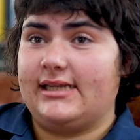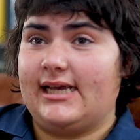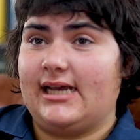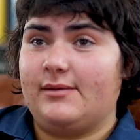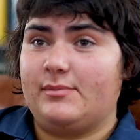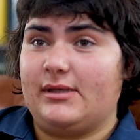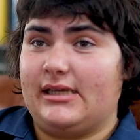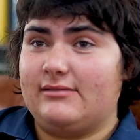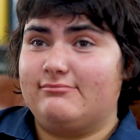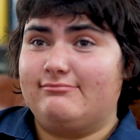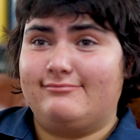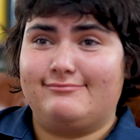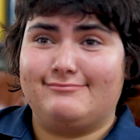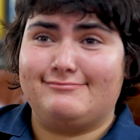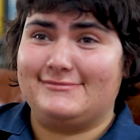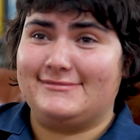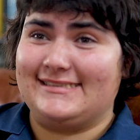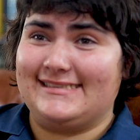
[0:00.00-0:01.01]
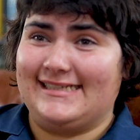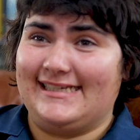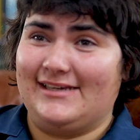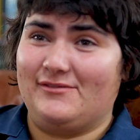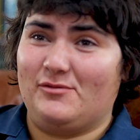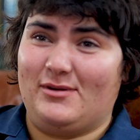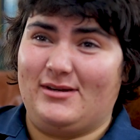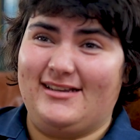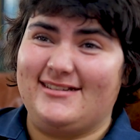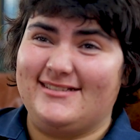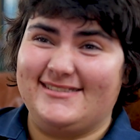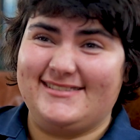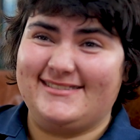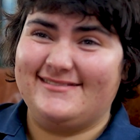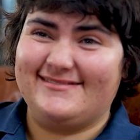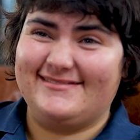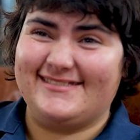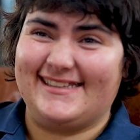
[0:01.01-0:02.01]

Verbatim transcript: and happy, just like everyone else